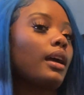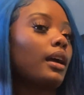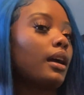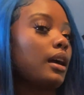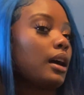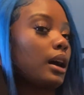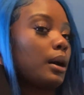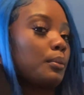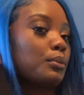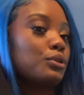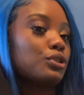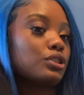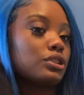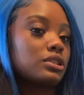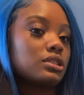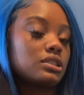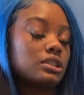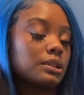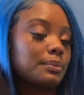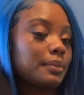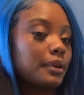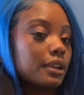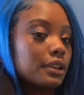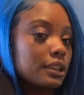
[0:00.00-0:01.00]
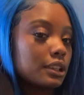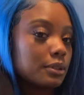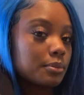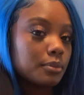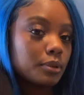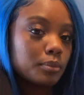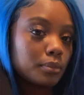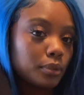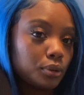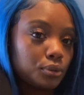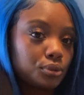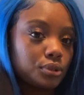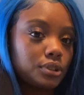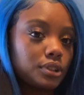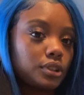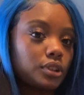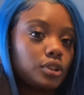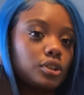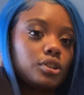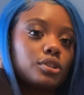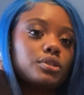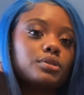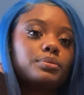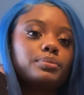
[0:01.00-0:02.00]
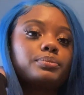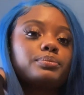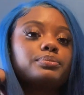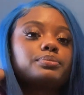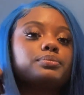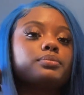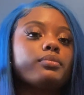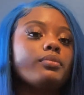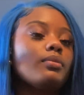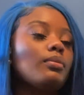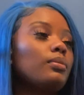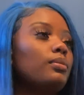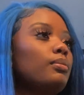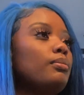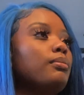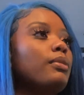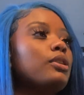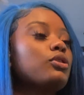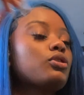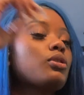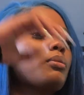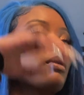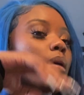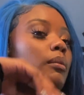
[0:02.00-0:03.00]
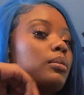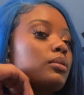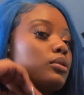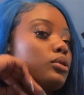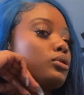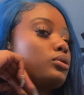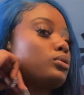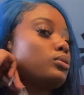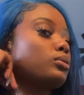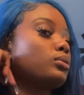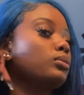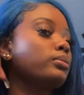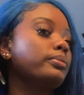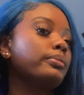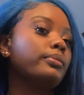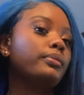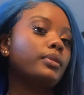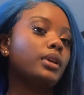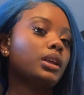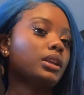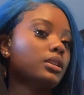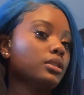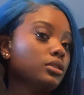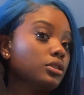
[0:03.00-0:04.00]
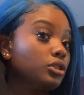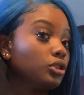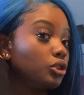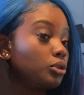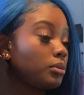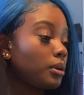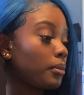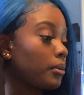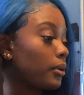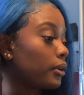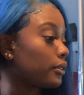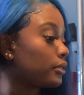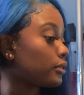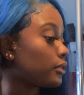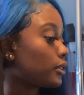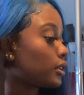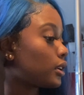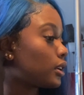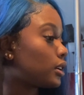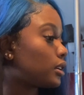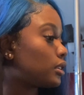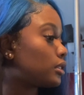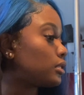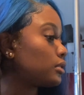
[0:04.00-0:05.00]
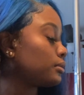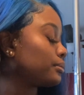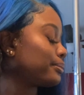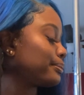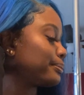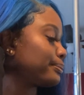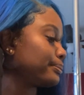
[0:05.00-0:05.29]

I'm gonna just sip on this mimosa, mess on my bowl, chill my boyfriend